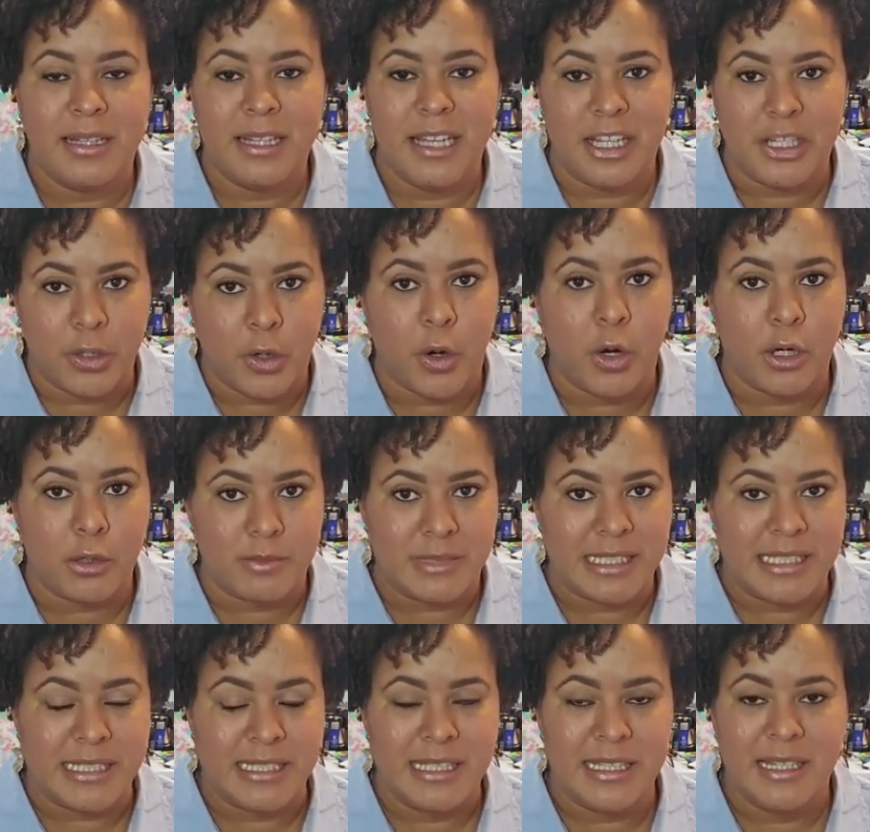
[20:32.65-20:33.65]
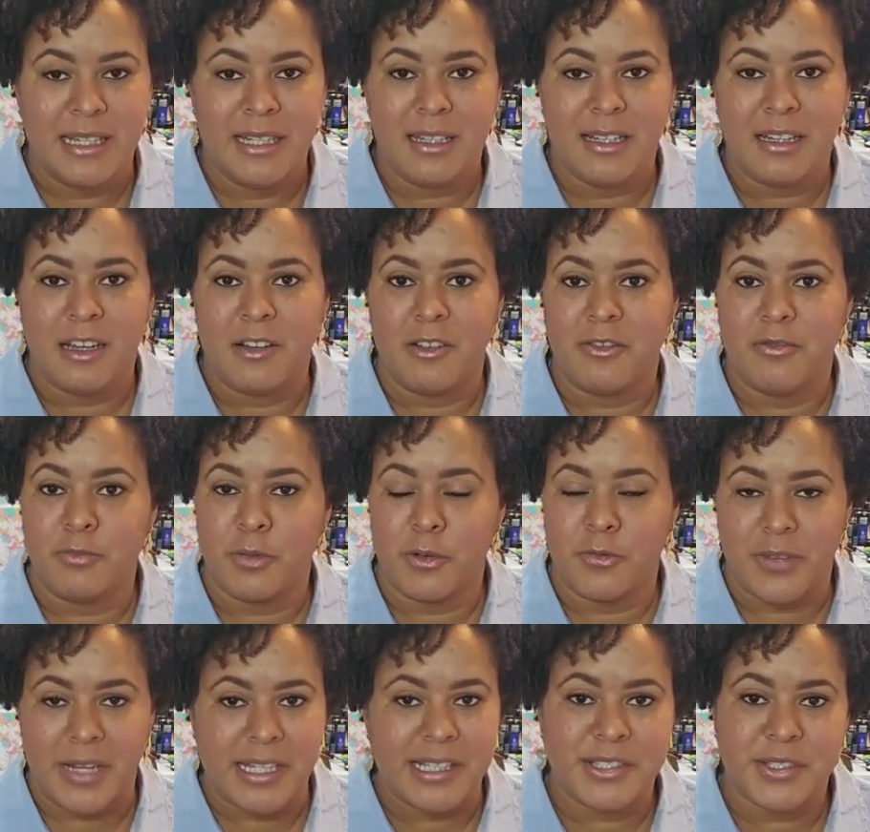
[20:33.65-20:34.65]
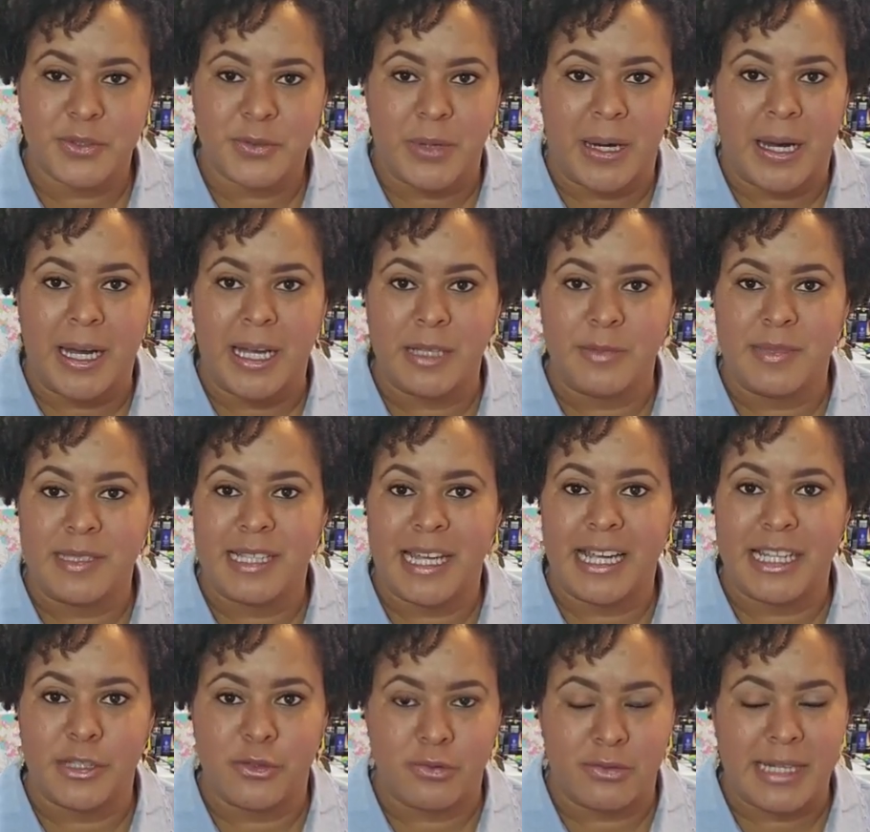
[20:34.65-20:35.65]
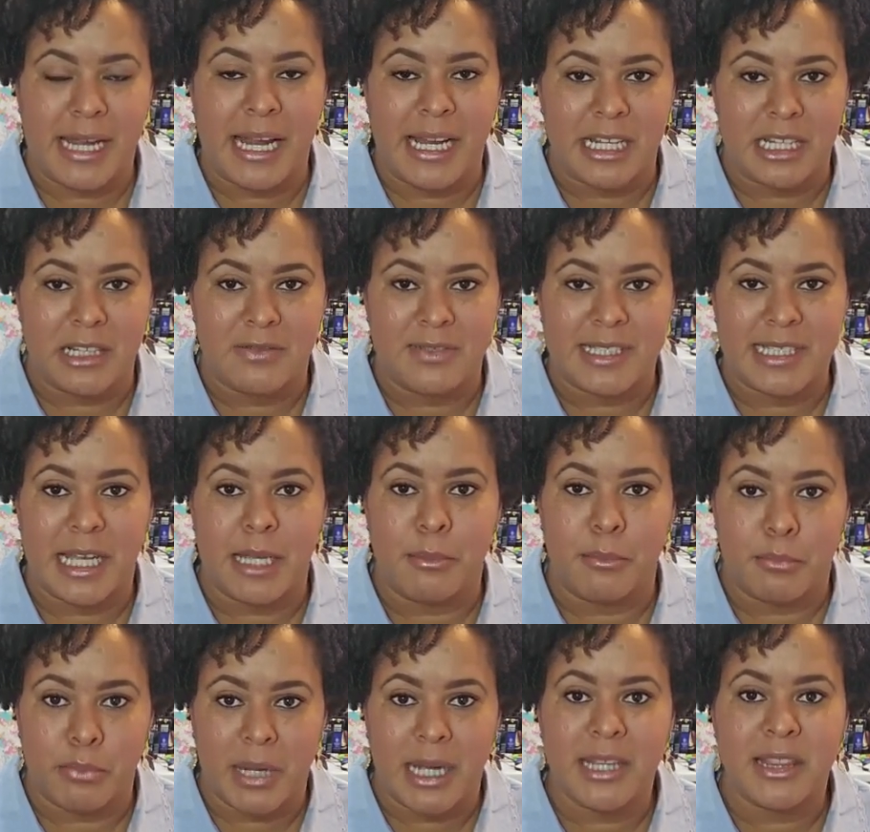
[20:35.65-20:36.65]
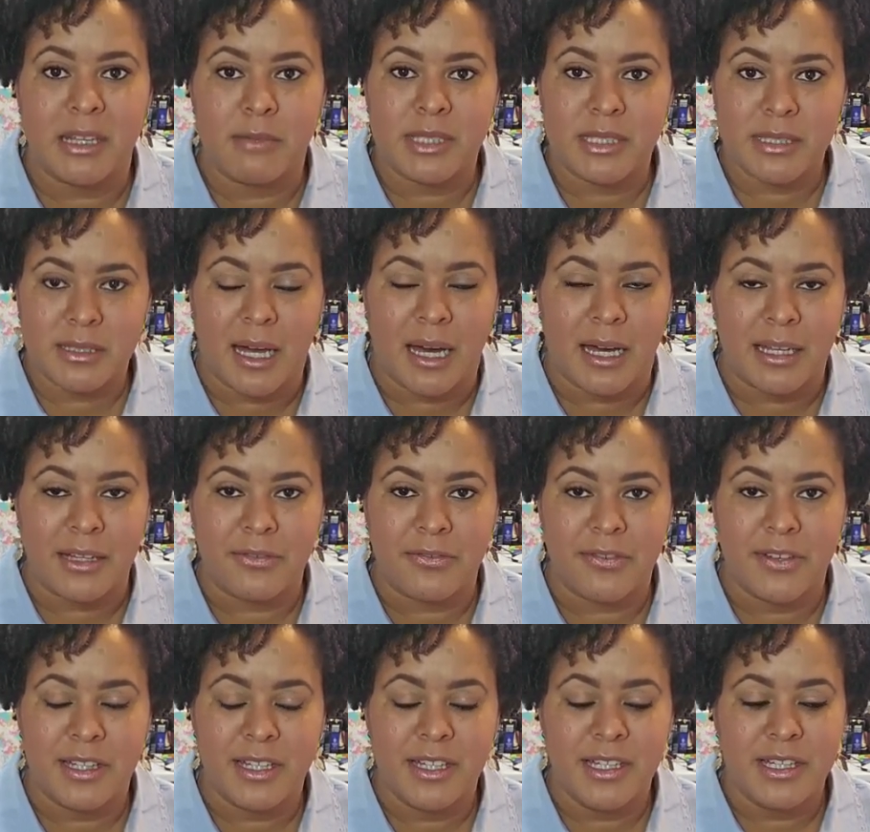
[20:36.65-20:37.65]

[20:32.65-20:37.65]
an army of prophetic scribes and creatives and bring them to life